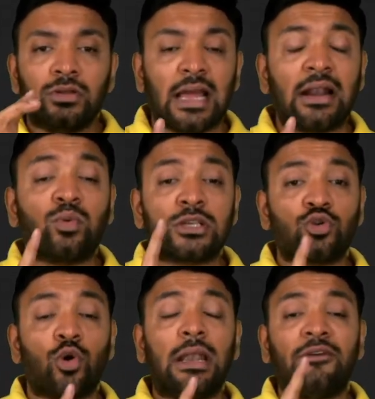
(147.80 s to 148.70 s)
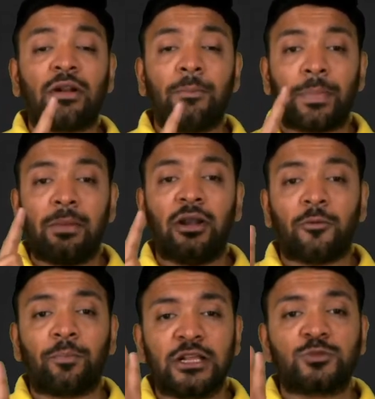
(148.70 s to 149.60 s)
That was solely from payment
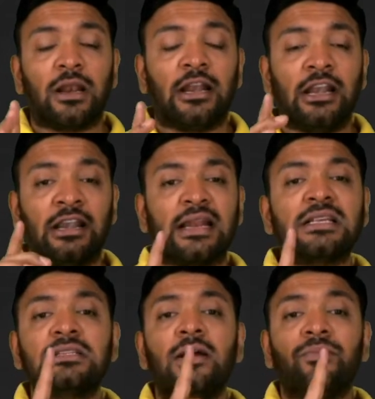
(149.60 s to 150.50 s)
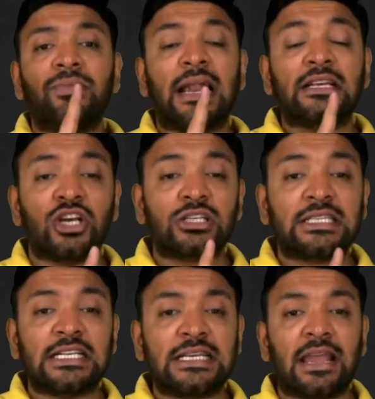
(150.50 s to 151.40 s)
of principal and interest. That is your
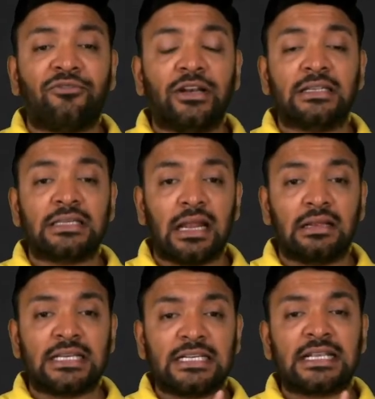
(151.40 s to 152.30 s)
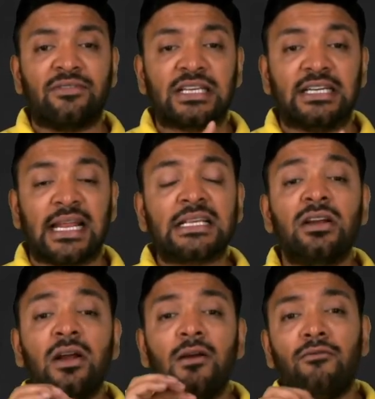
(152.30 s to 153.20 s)
CCFC test,
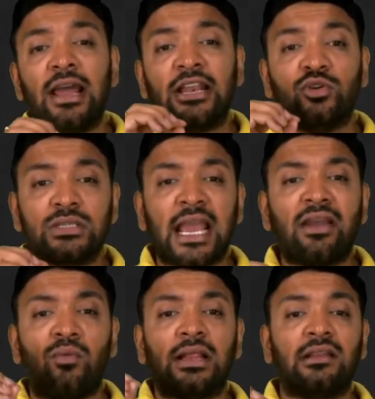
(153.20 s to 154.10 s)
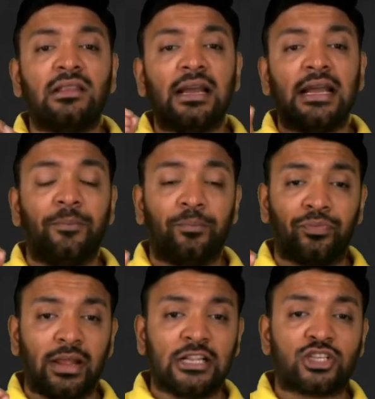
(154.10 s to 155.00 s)
where you check whether the
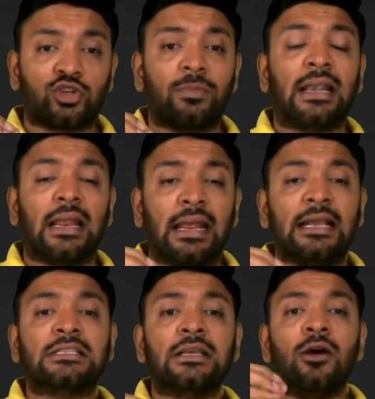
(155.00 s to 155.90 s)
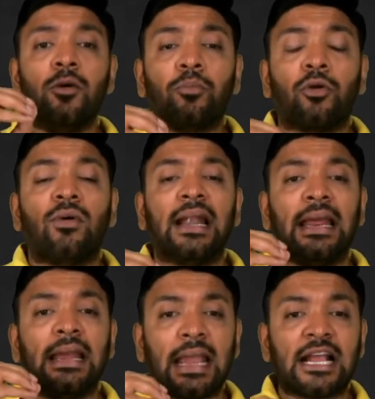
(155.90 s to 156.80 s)
instrument is
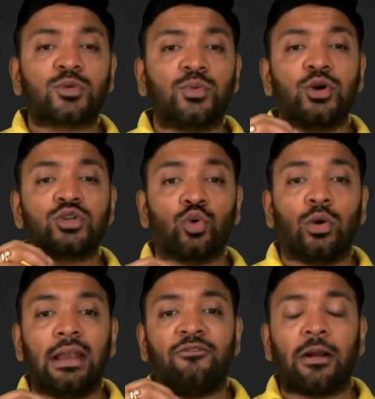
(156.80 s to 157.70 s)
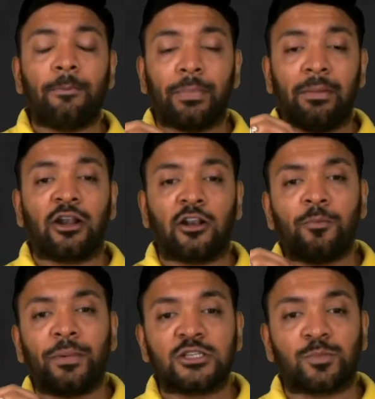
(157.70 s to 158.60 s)
providing cash flow solely from payment
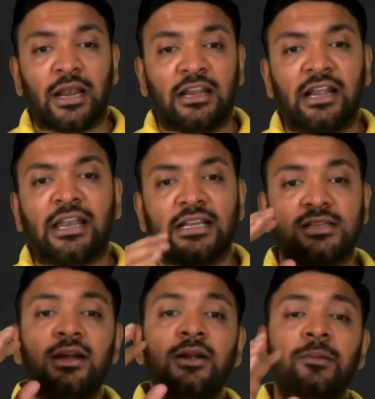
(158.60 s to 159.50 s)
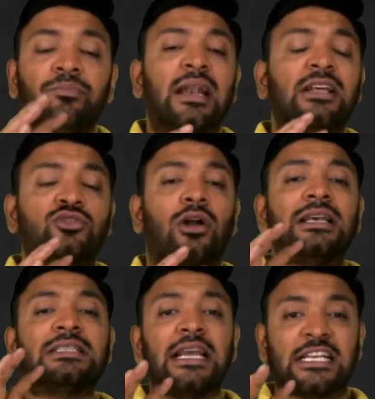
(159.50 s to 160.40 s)
of principal and interest. That is called
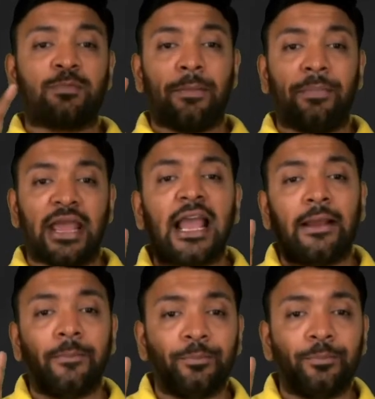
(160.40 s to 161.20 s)
as SPPI.